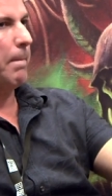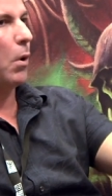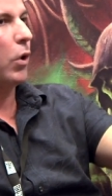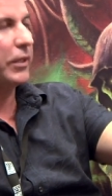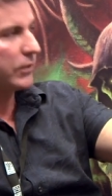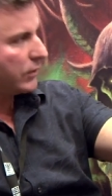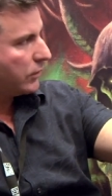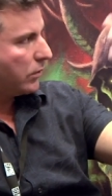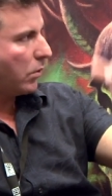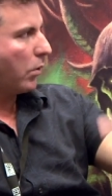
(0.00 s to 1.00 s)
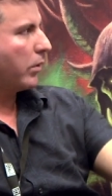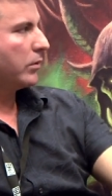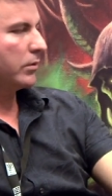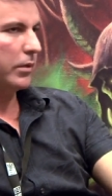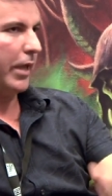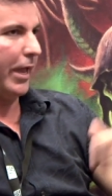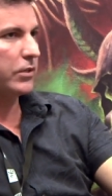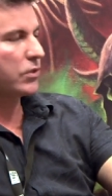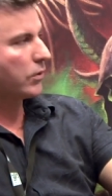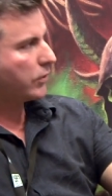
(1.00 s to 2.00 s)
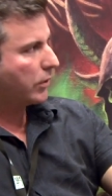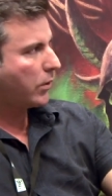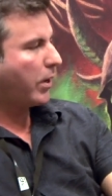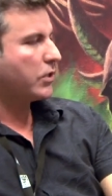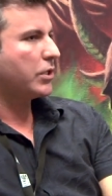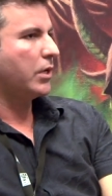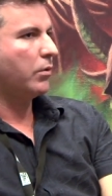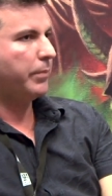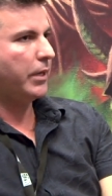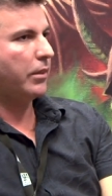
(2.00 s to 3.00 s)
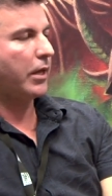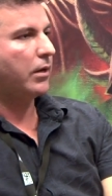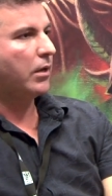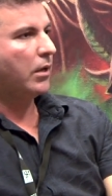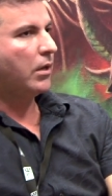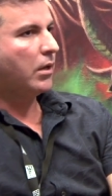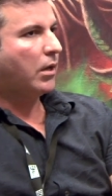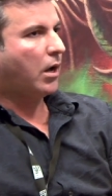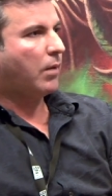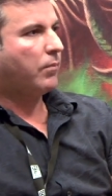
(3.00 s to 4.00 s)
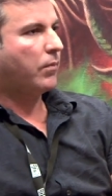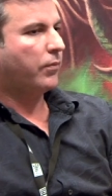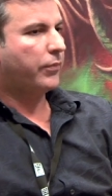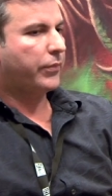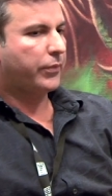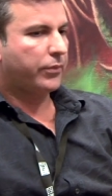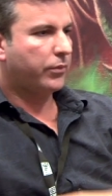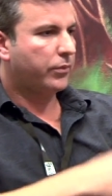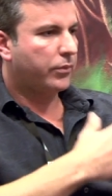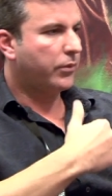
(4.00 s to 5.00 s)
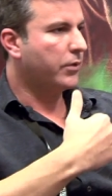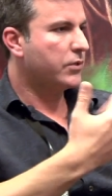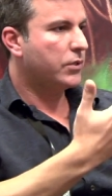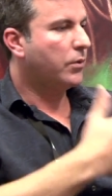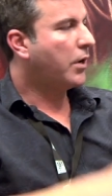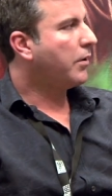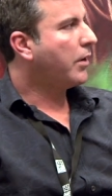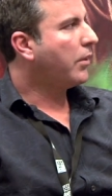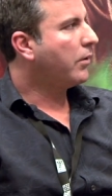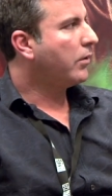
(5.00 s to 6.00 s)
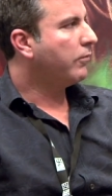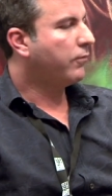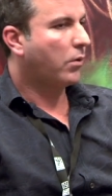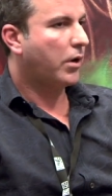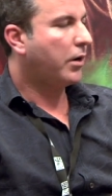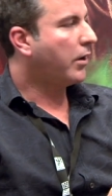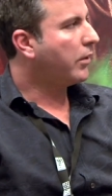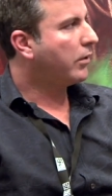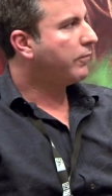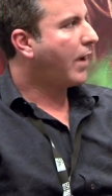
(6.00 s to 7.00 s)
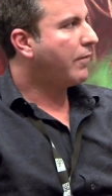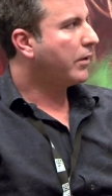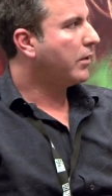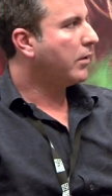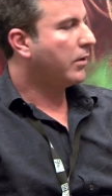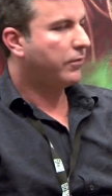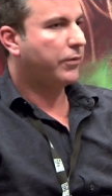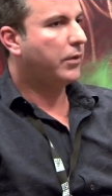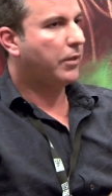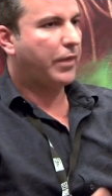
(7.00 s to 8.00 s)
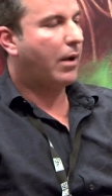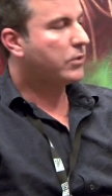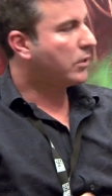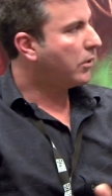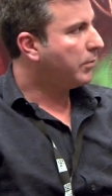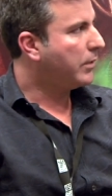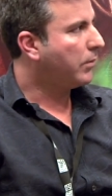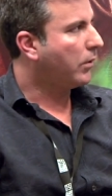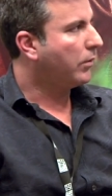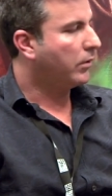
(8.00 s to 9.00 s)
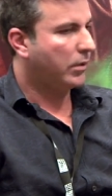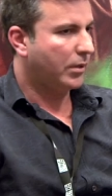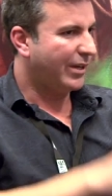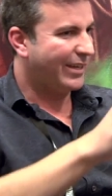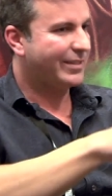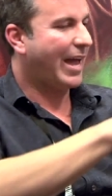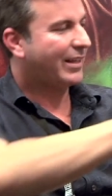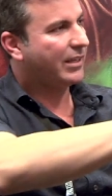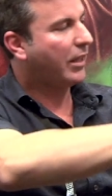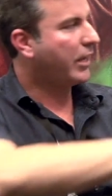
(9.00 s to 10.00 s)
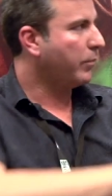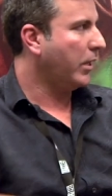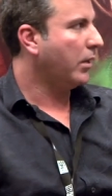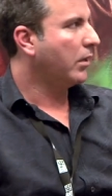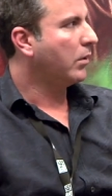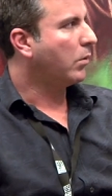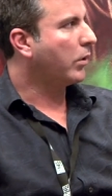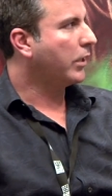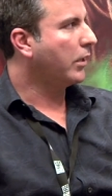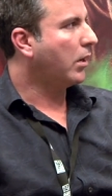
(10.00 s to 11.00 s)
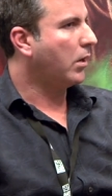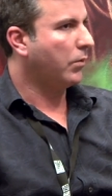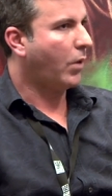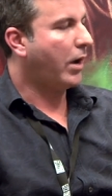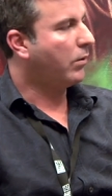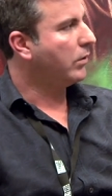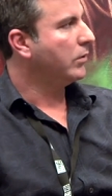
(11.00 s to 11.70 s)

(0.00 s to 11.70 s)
bullet or answer to the question, it would be that um, there's 200 other, 400 other, 500, 1,000 other people exactly like me working on WoW.